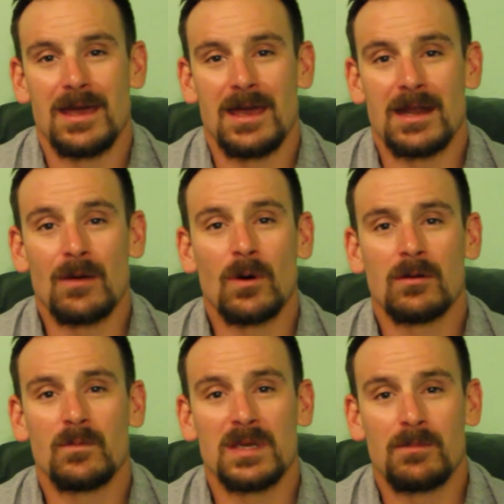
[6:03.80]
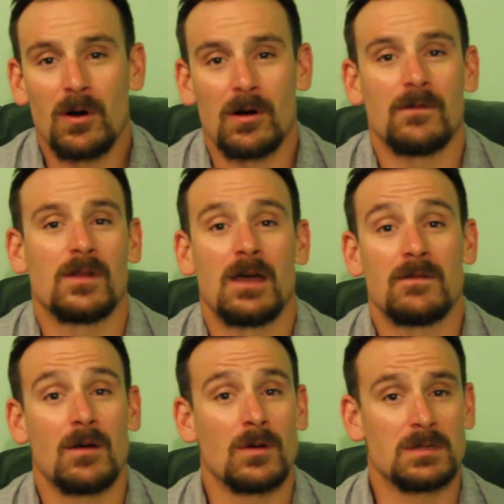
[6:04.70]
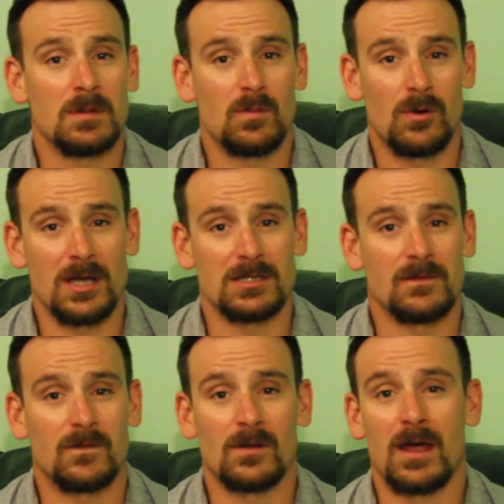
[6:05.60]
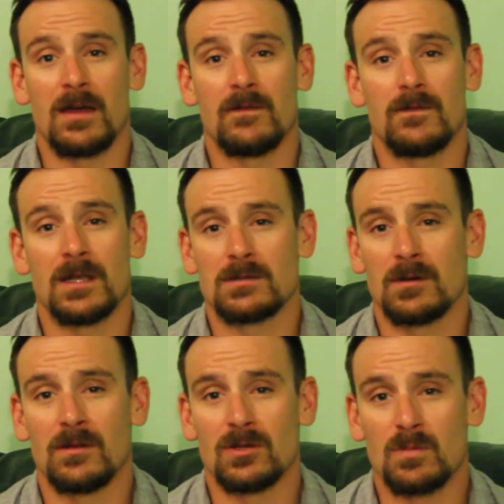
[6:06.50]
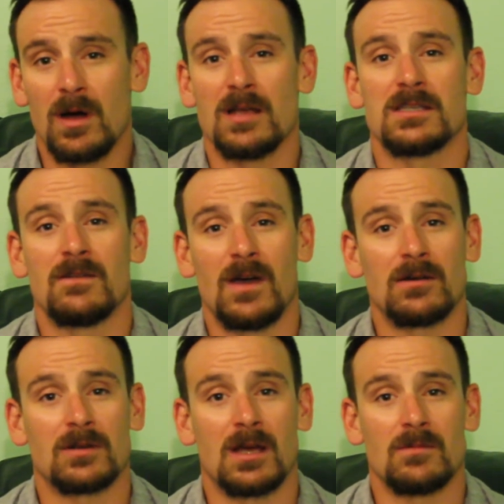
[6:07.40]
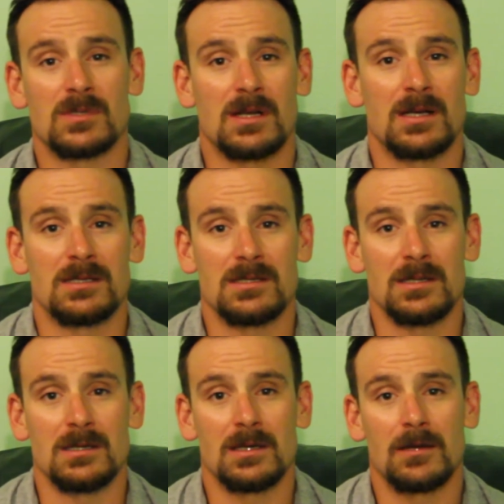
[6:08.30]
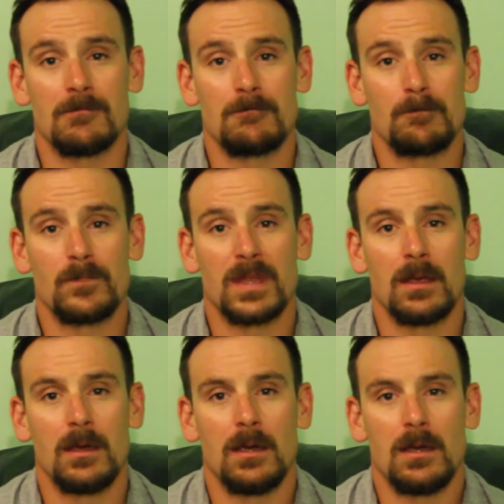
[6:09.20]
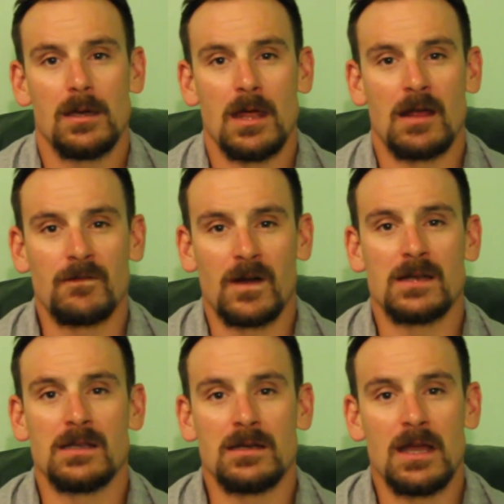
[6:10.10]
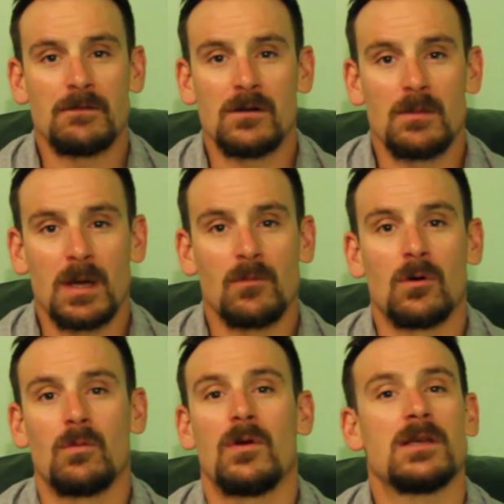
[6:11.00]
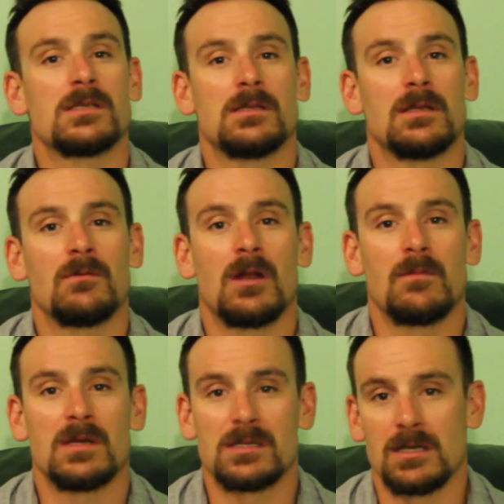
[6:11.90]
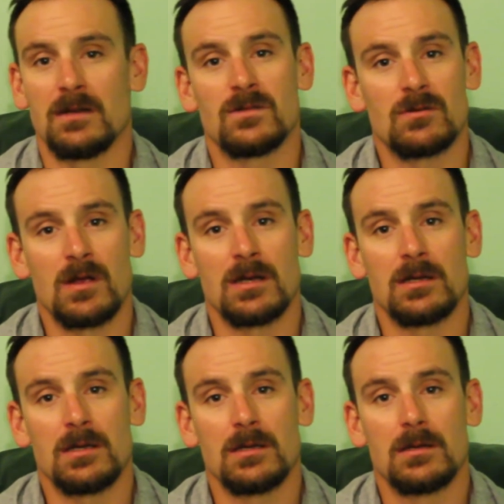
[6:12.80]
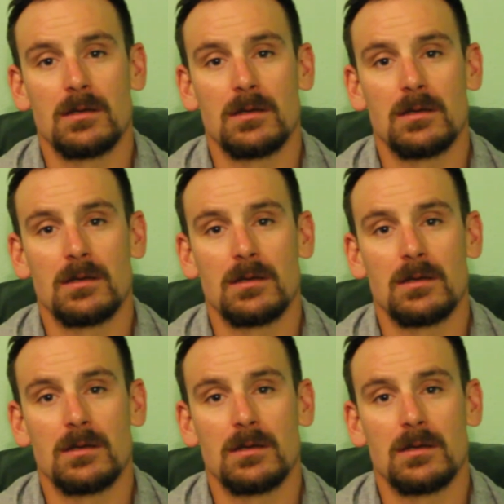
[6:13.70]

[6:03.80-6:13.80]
And I want to be part of life, and I want to be present for life. That's one of those positive outcomes that I seek. And I find that never am I more present than when I'm in a state of serenity.